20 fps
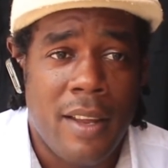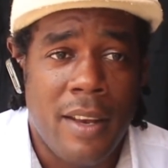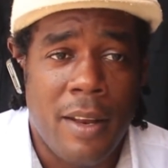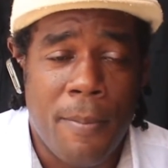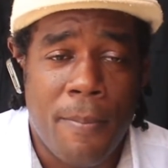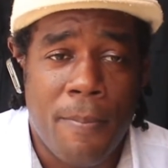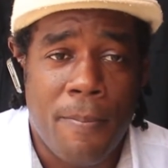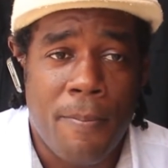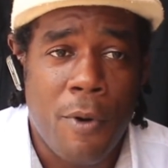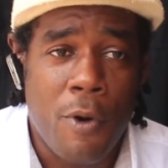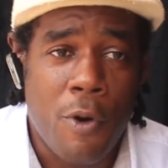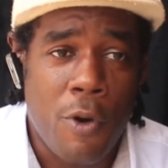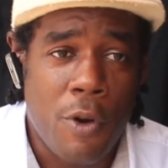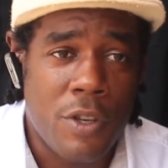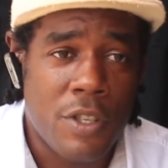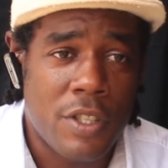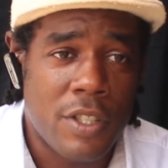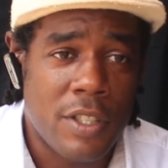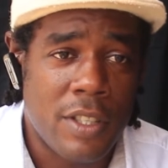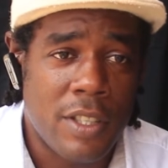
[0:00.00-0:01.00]
the
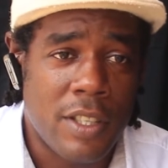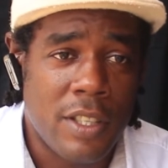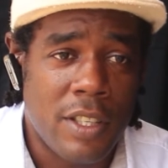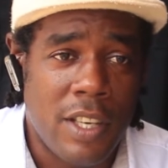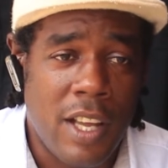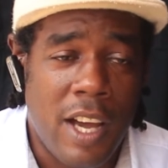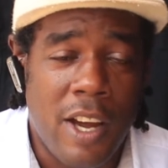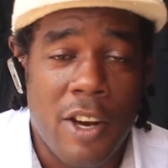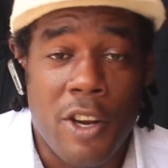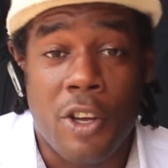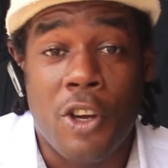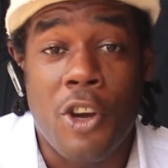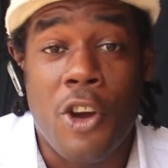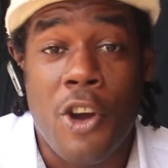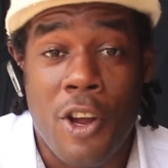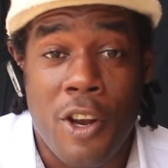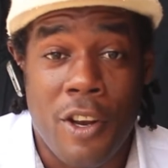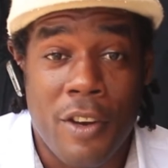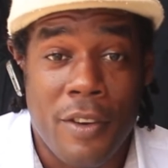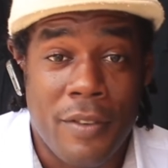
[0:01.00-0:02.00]
person or the
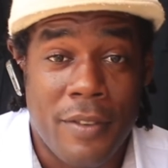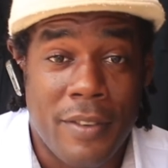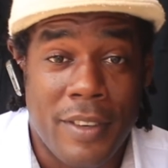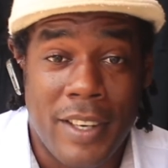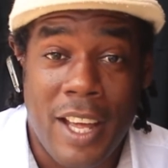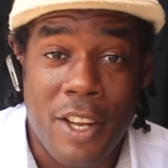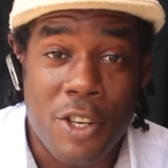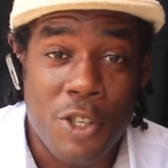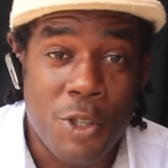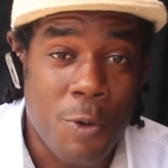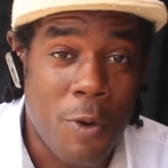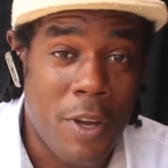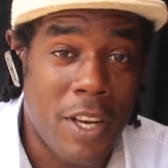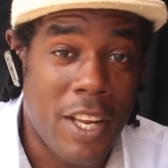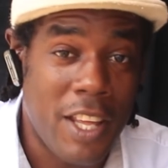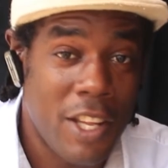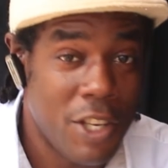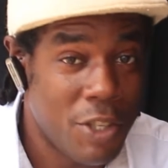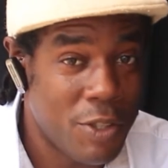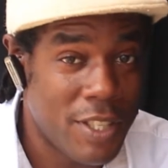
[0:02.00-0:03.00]
girl not showing
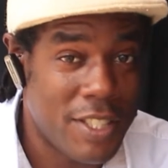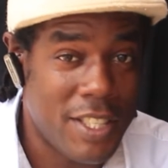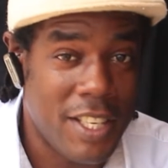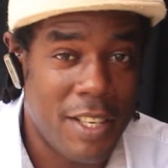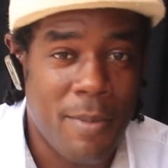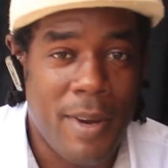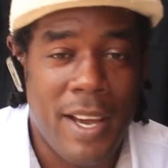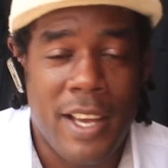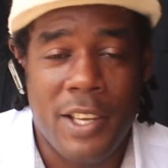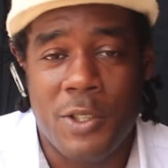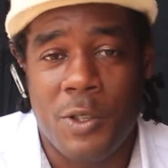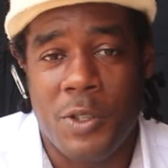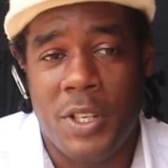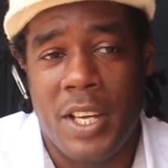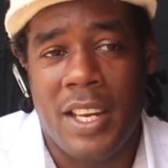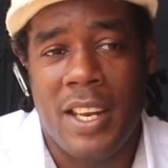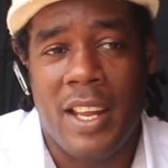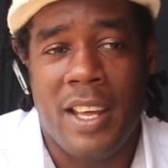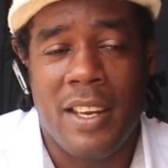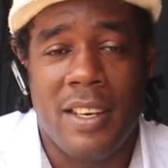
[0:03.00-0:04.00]
interest in my son,
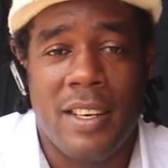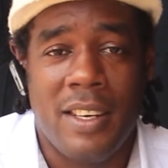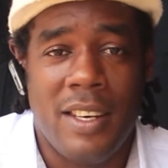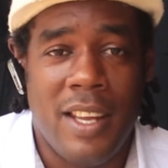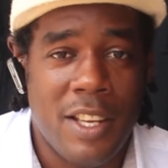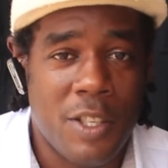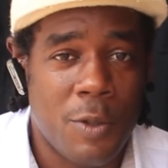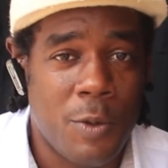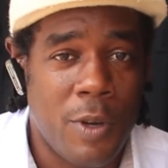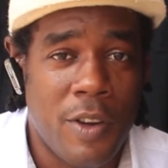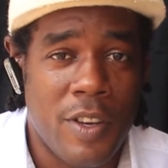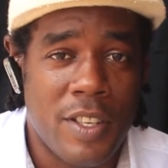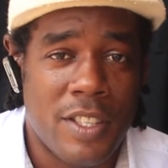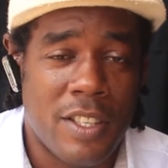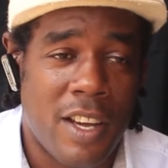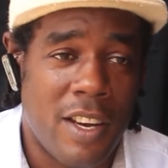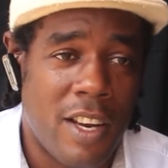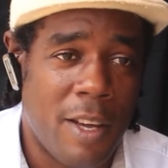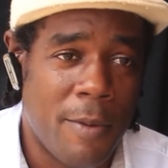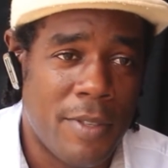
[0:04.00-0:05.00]
and that's where it's
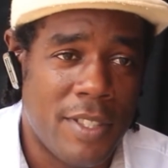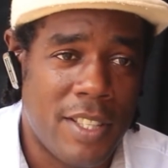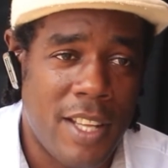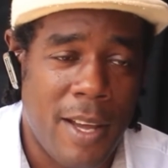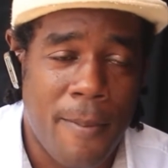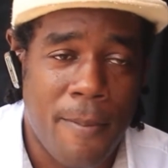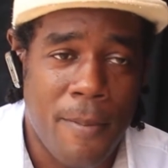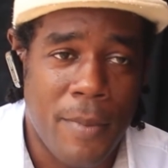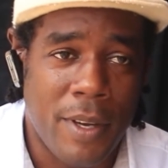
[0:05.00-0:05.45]
gonna stop,